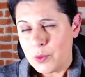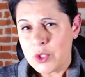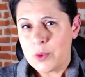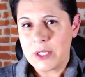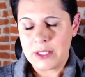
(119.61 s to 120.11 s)

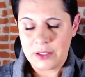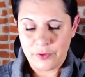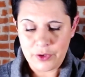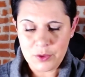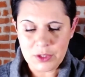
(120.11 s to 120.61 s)
Which one is it? The
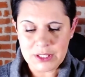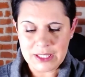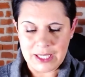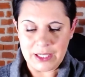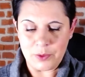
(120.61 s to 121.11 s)
first one or the
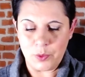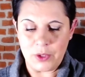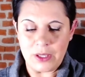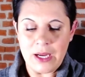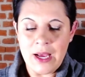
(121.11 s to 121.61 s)
second
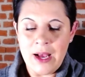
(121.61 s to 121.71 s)
one?